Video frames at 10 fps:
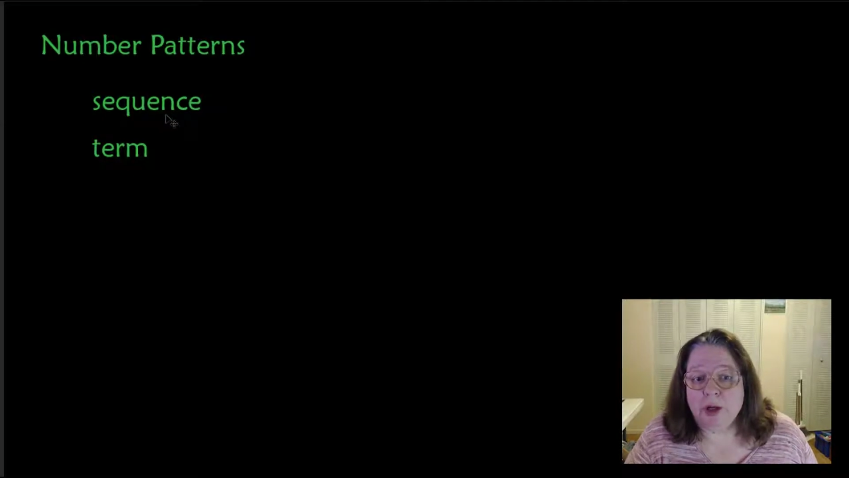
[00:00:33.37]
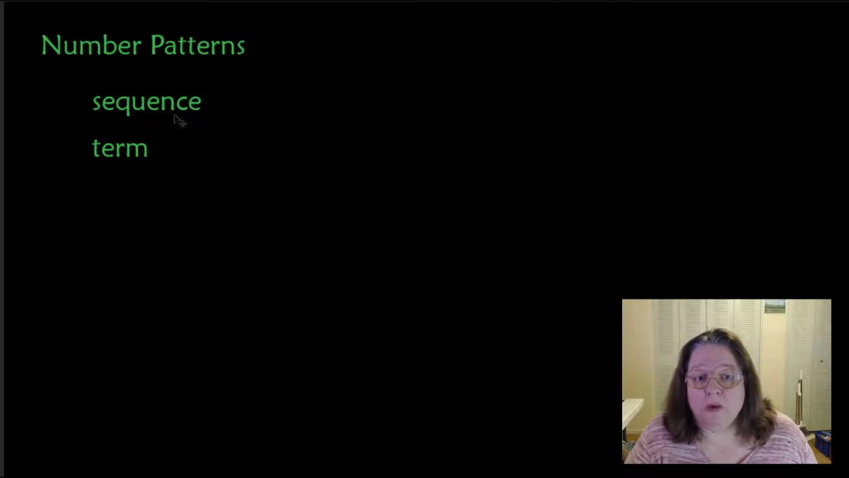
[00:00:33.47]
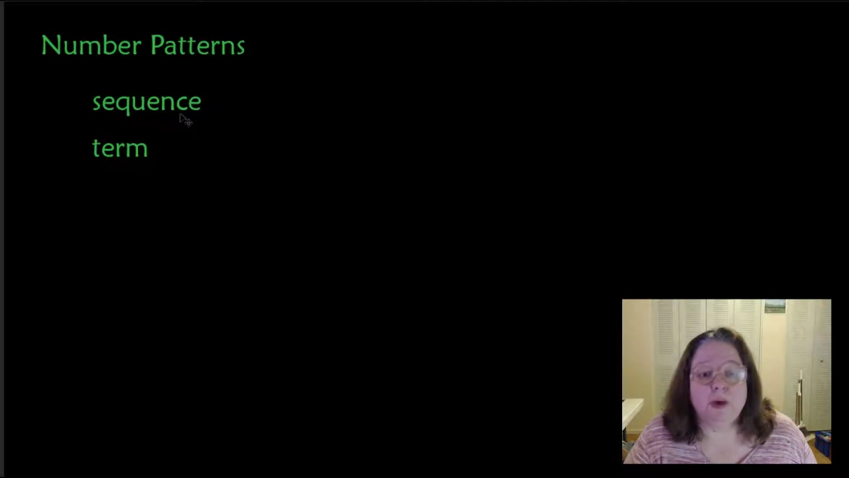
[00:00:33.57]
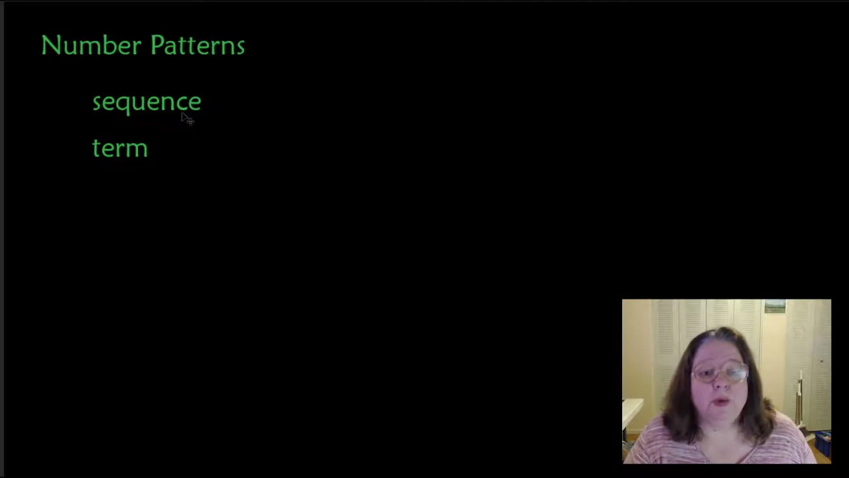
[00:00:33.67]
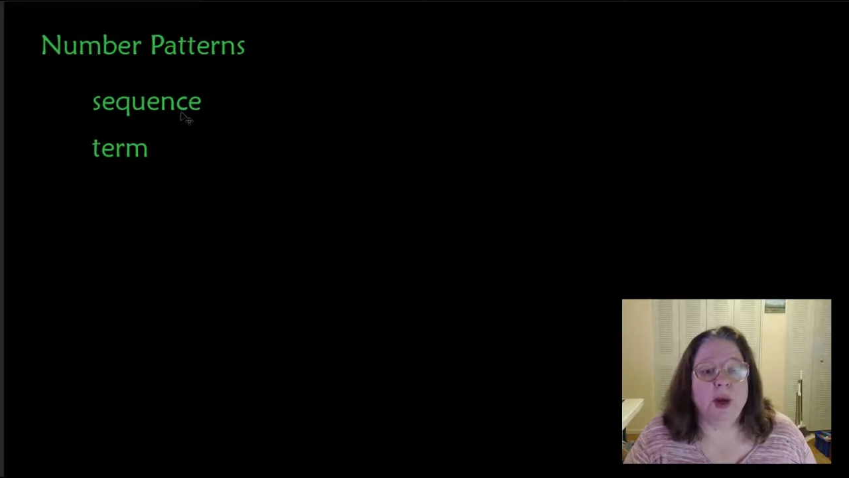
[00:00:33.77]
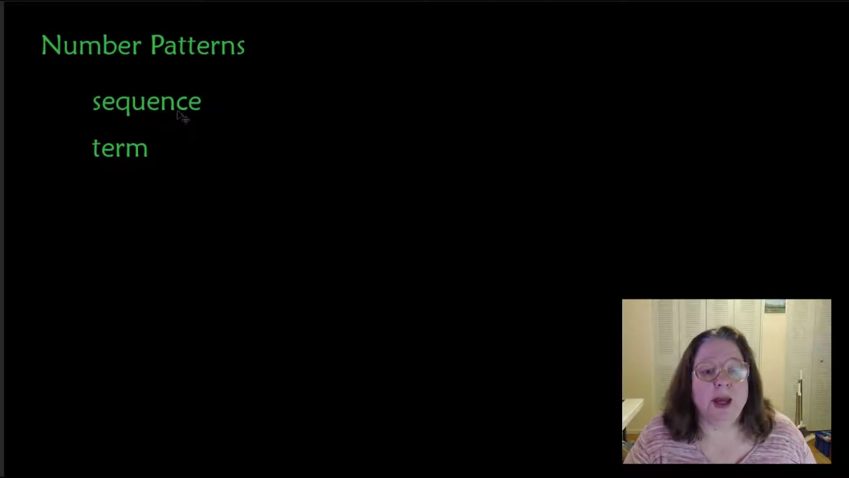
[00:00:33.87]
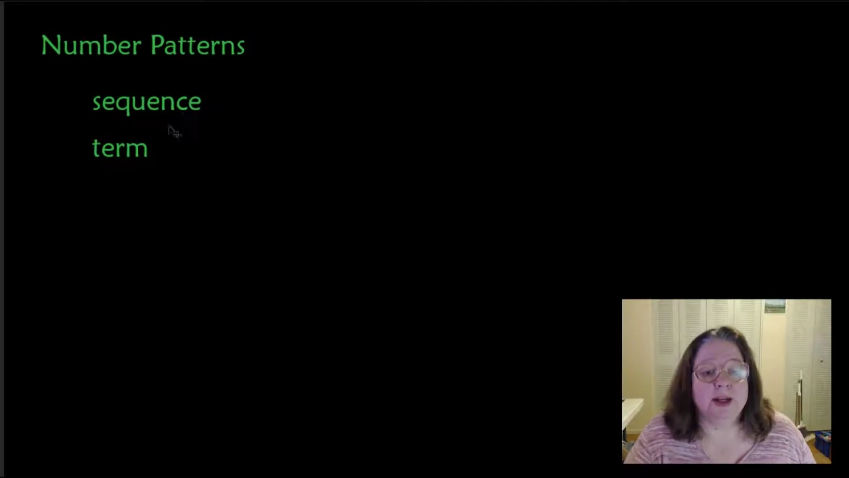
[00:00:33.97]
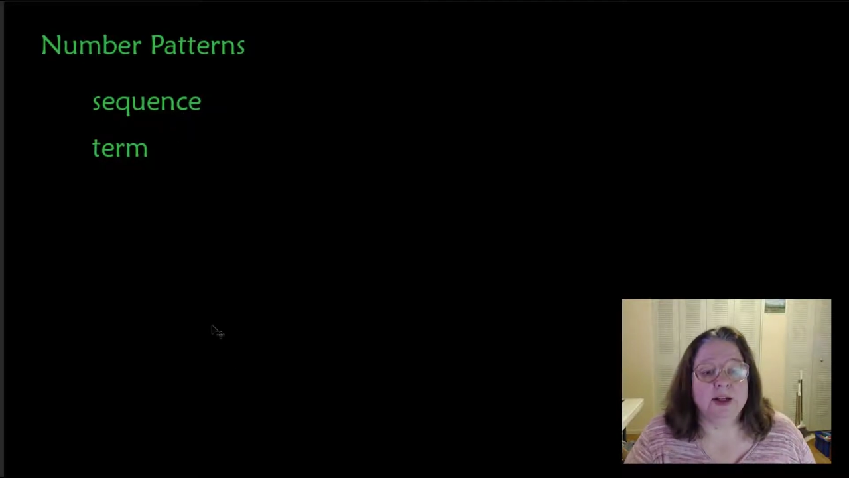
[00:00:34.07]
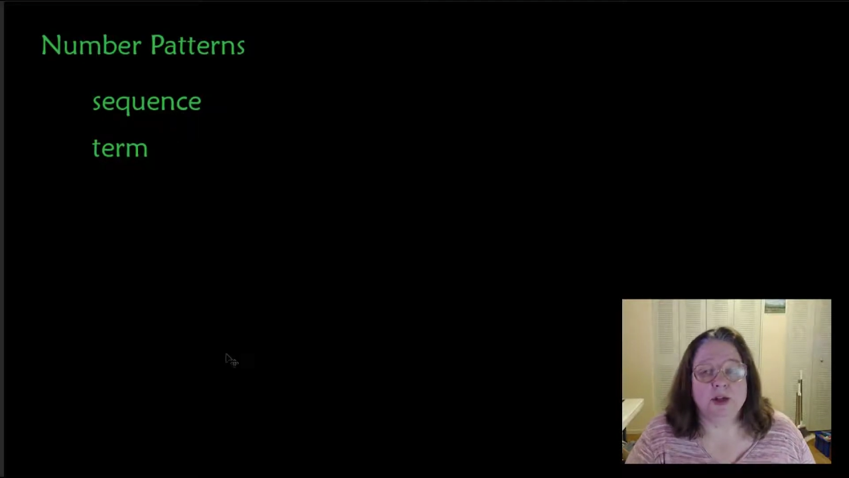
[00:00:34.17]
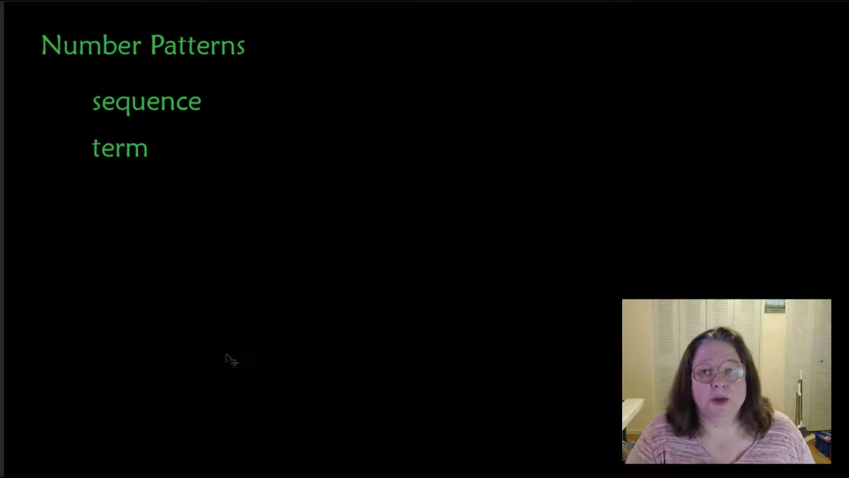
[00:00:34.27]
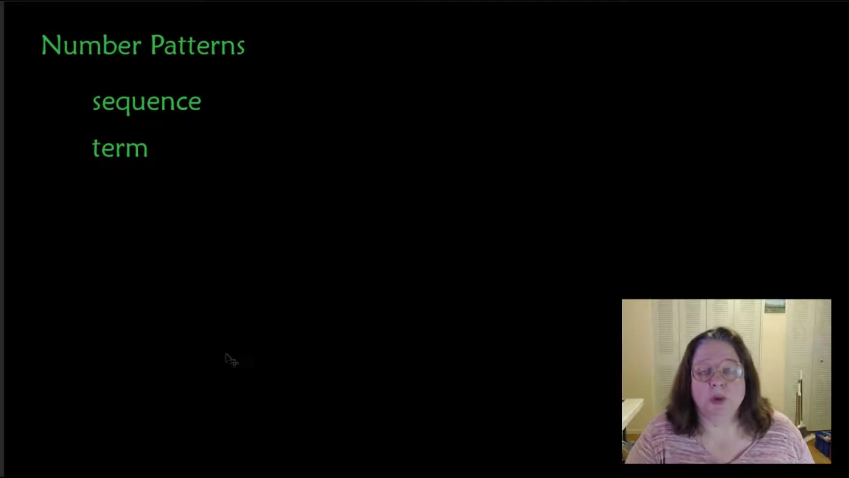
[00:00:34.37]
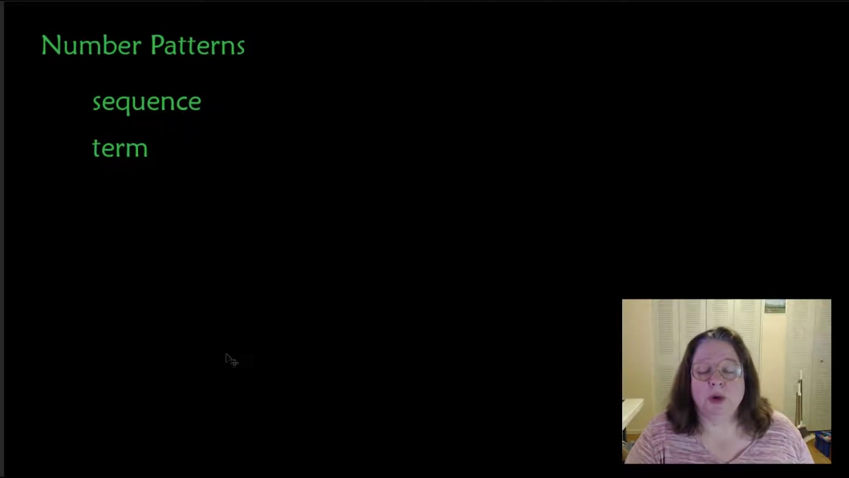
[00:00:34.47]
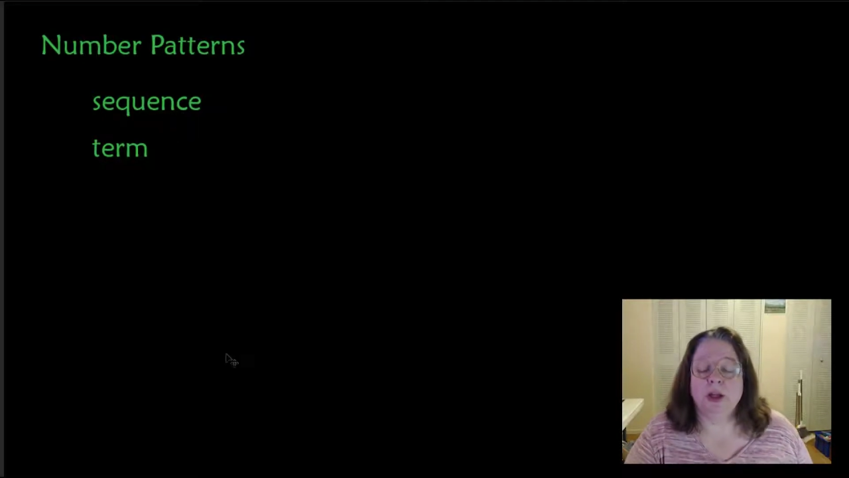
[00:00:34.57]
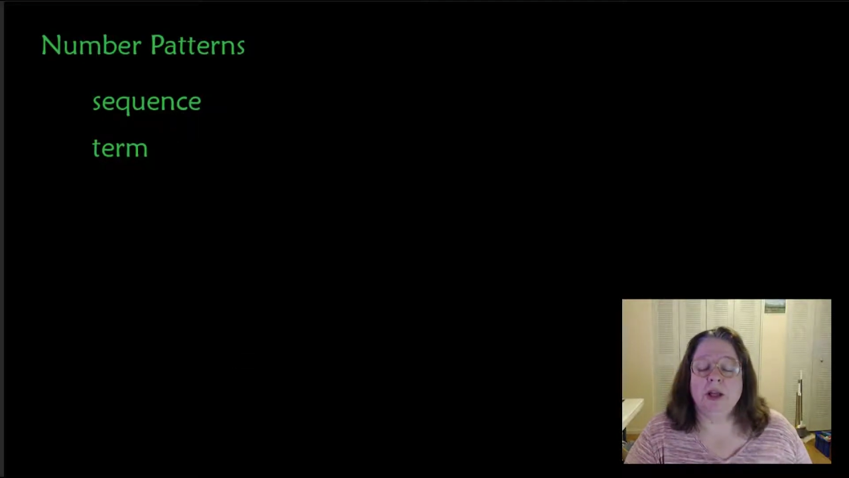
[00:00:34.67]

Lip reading: or if you're writing a story.